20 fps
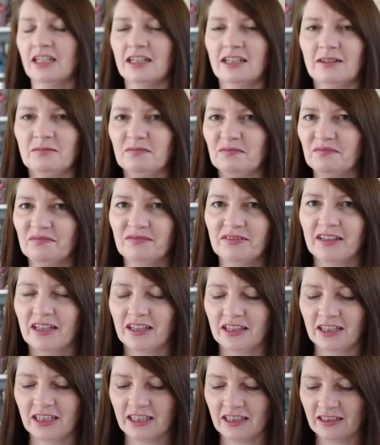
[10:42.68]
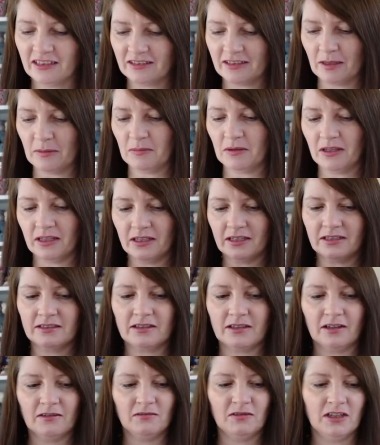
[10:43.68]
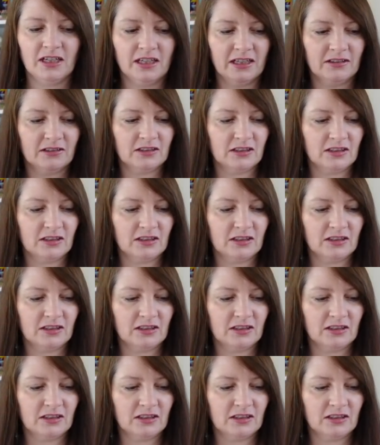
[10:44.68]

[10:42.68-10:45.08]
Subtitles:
and I think the same thing this time really.